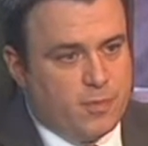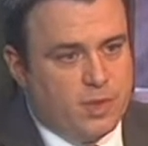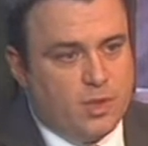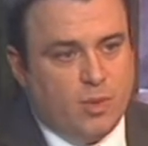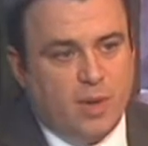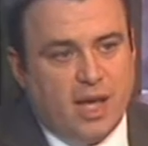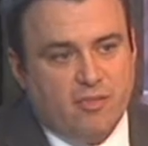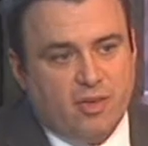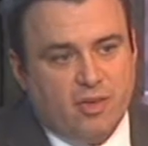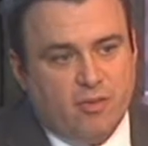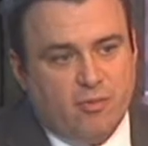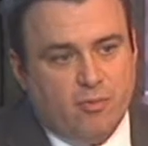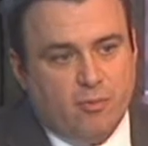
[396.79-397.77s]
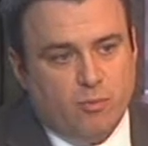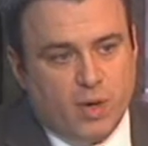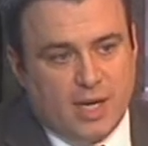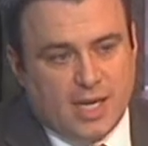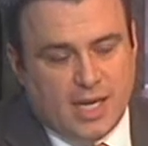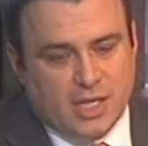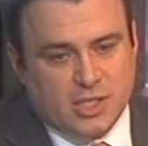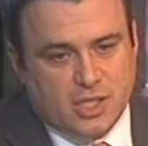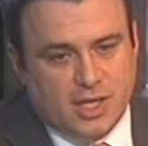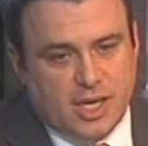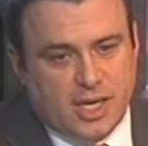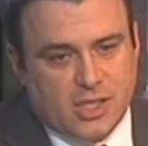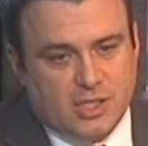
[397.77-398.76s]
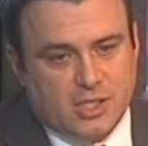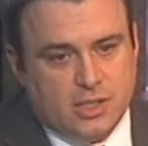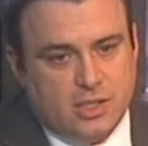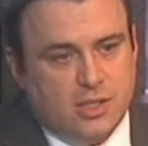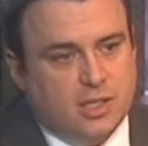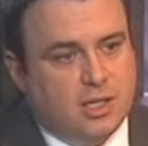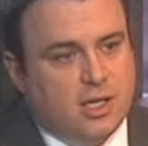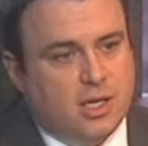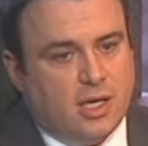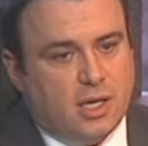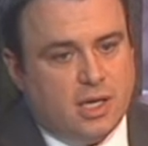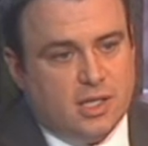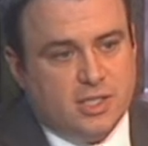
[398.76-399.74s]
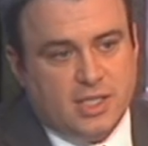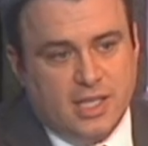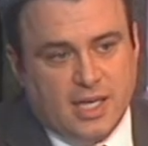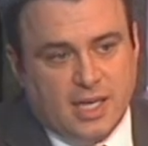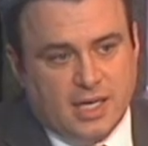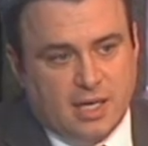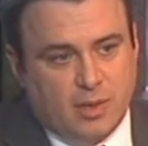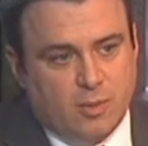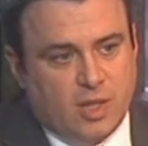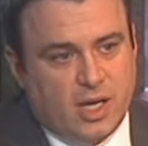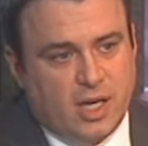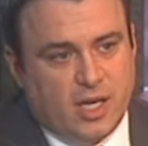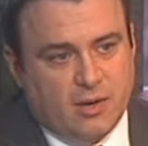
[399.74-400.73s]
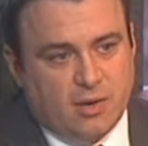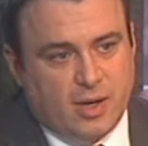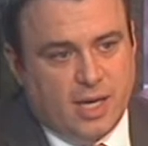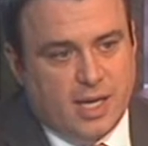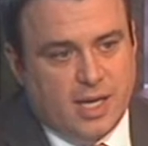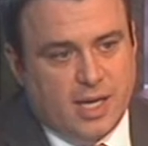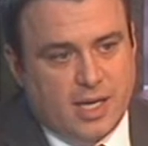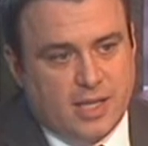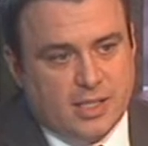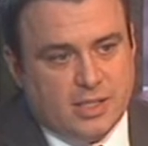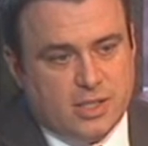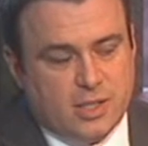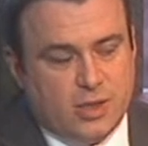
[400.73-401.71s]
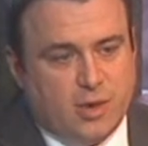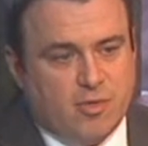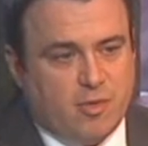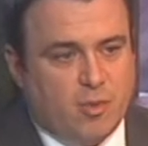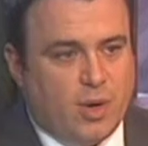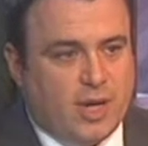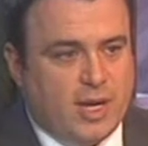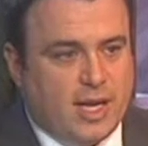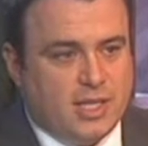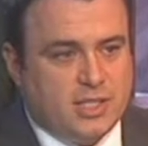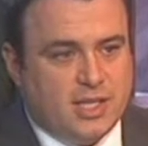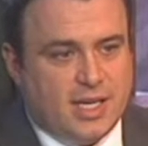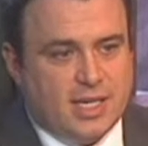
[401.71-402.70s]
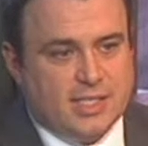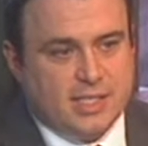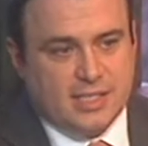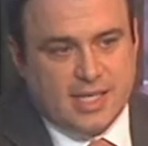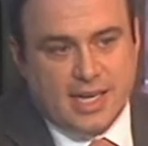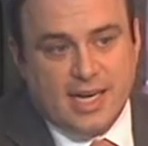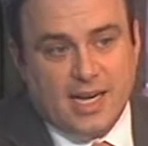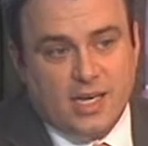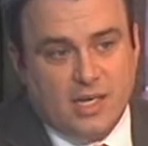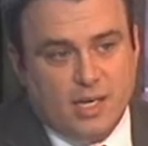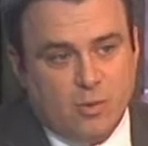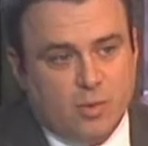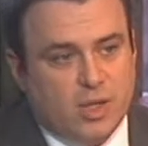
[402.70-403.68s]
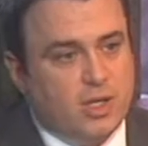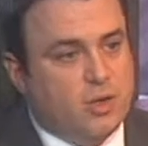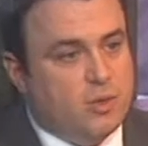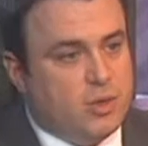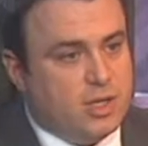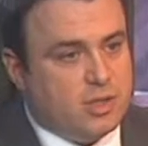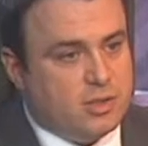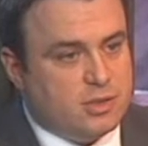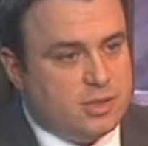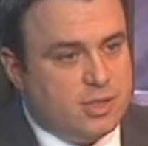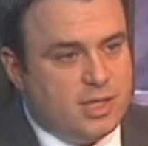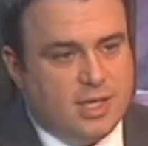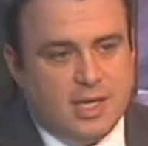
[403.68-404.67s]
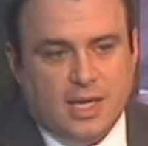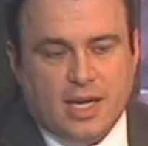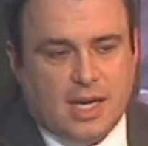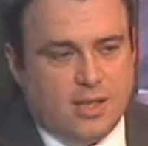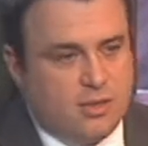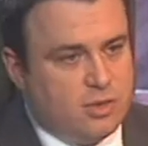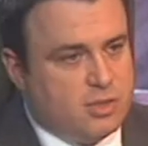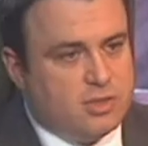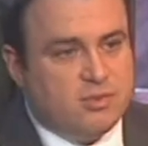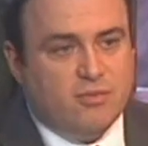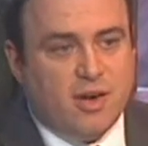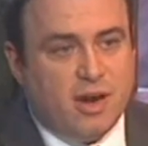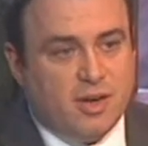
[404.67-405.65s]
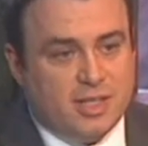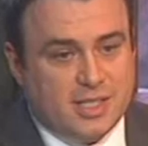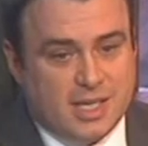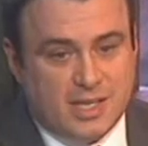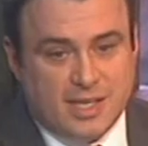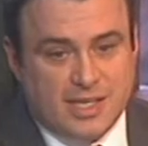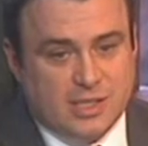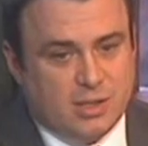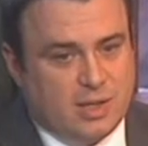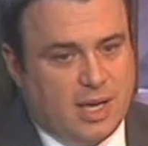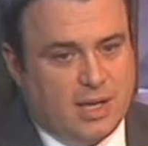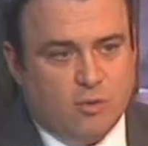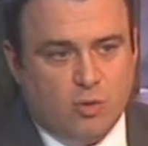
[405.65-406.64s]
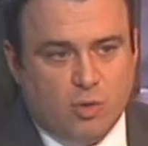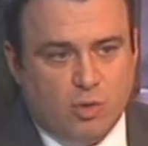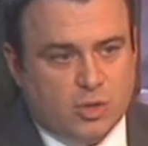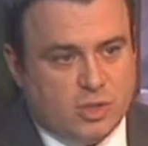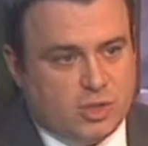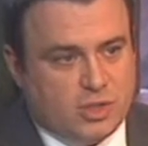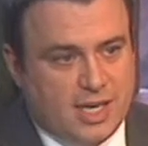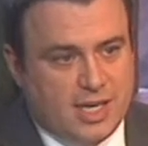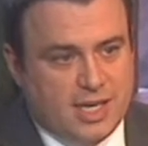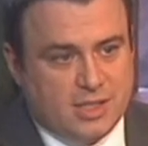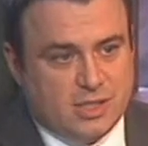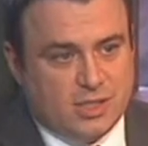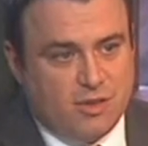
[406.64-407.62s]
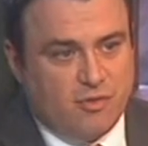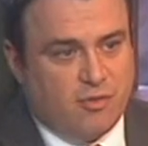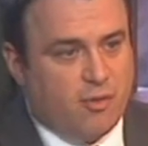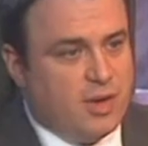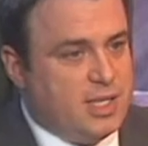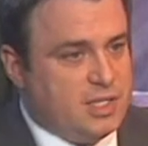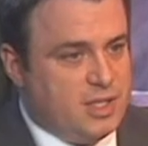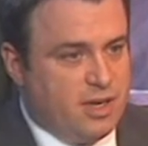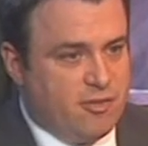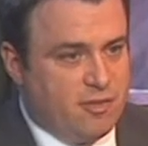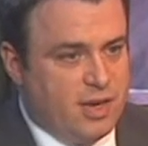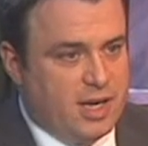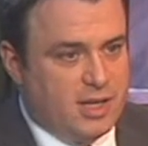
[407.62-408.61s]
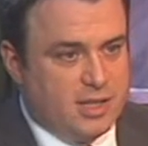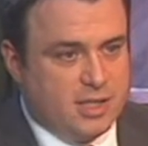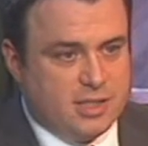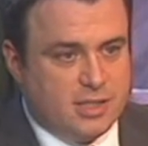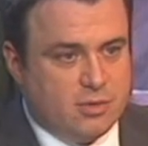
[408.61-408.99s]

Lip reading: You have to bring an action against a city entity within a year and 90 days. You have to bring an action against a state entity within 2 years. And there's various entities, and the rules are changed for each of the different entities.